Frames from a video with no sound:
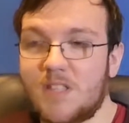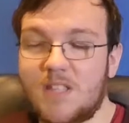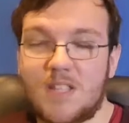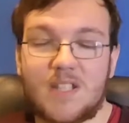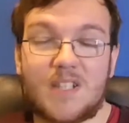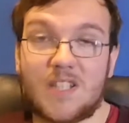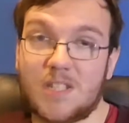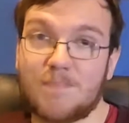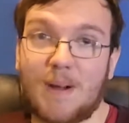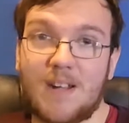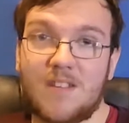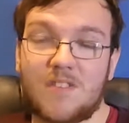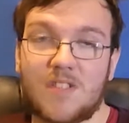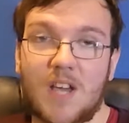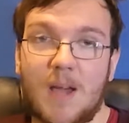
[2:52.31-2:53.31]

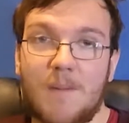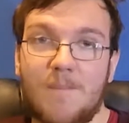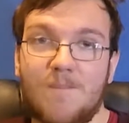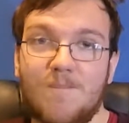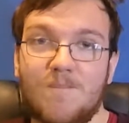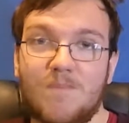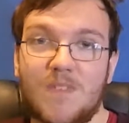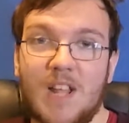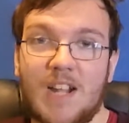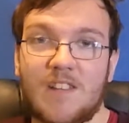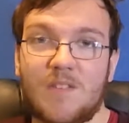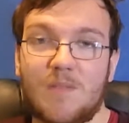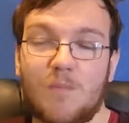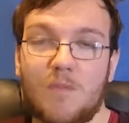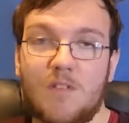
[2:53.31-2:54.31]
Despite
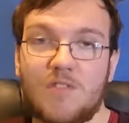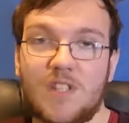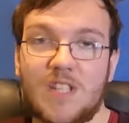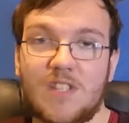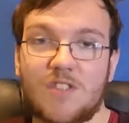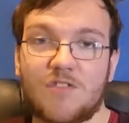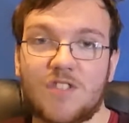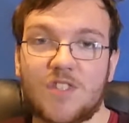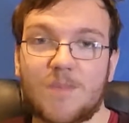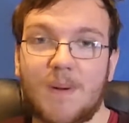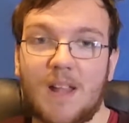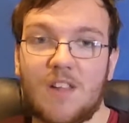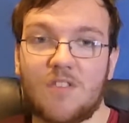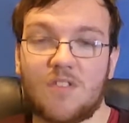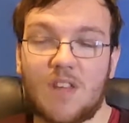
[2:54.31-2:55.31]
United losing to Crystal
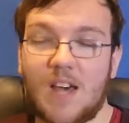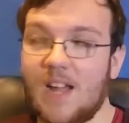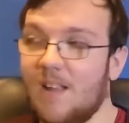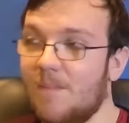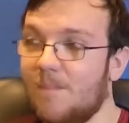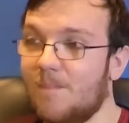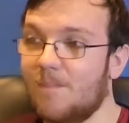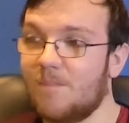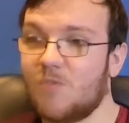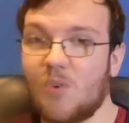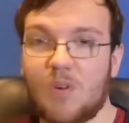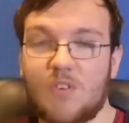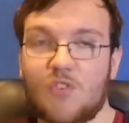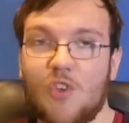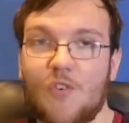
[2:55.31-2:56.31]
Palace and so
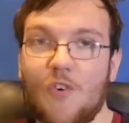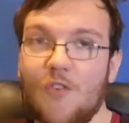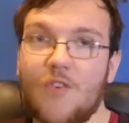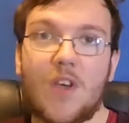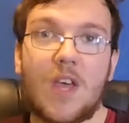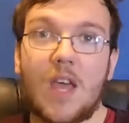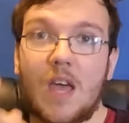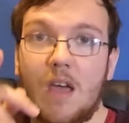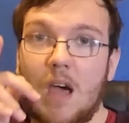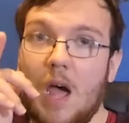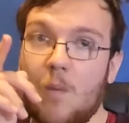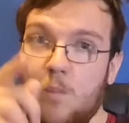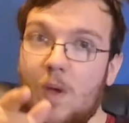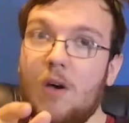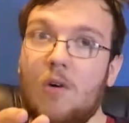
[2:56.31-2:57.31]
on and so forth.
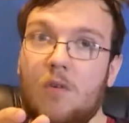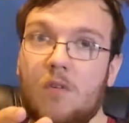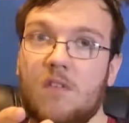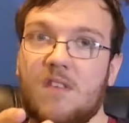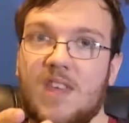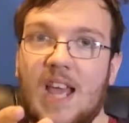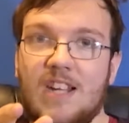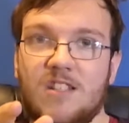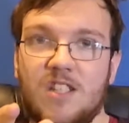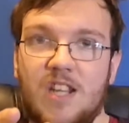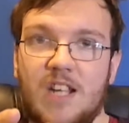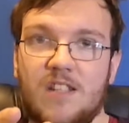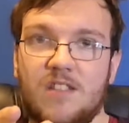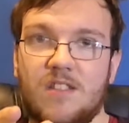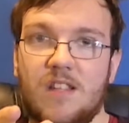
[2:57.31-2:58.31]
I will get to
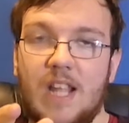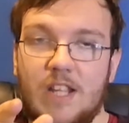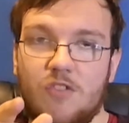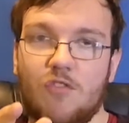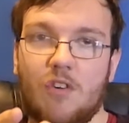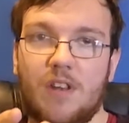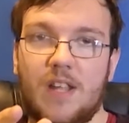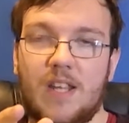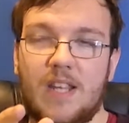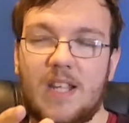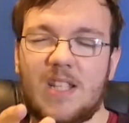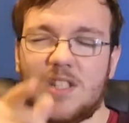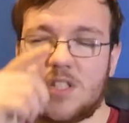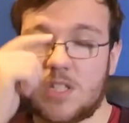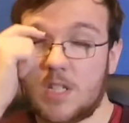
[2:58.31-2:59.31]
United later on in
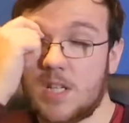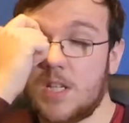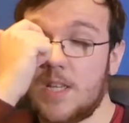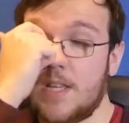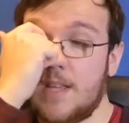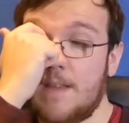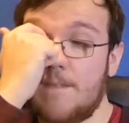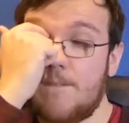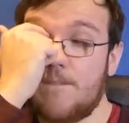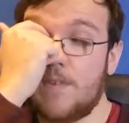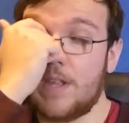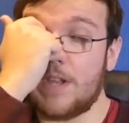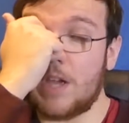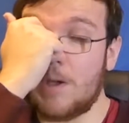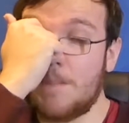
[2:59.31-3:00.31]
this
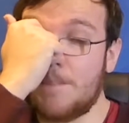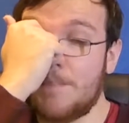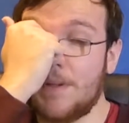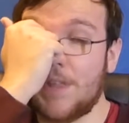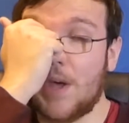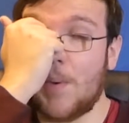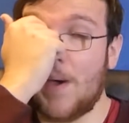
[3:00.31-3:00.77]
video, but